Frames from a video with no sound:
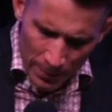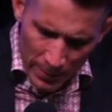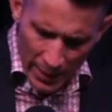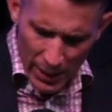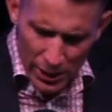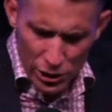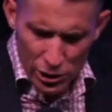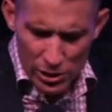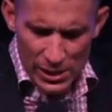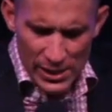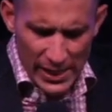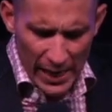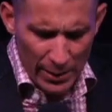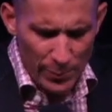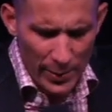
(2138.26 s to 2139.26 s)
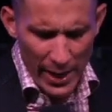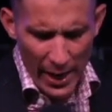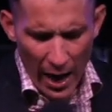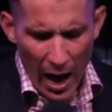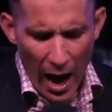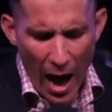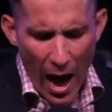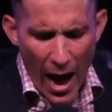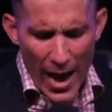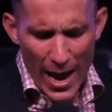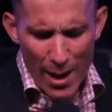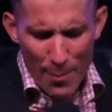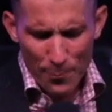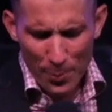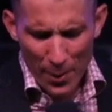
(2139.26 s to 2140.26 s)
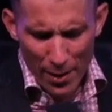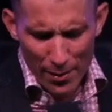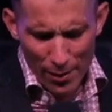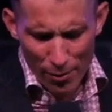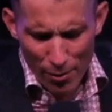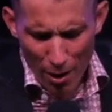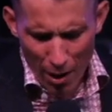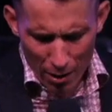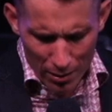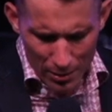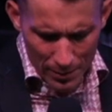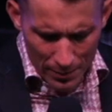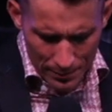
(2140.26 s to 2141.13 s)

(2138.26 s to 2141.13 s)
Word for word: He shall set me high upon a rock.